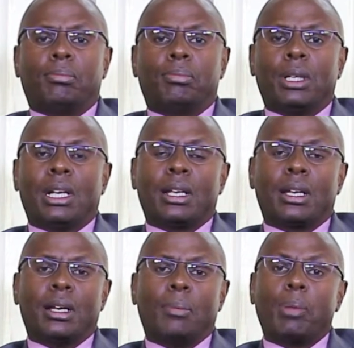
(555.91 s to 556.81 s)

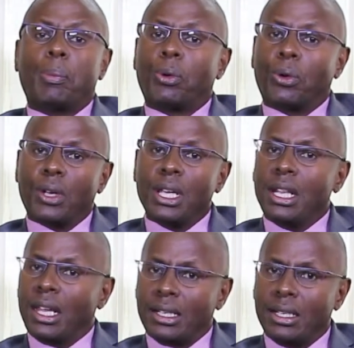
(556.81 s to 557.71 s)
building people in
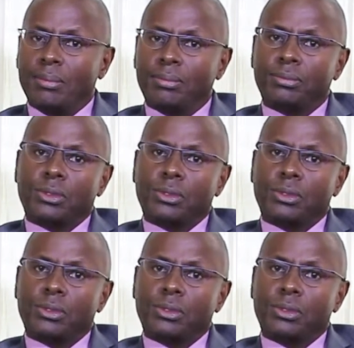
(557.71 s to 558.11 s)
their team.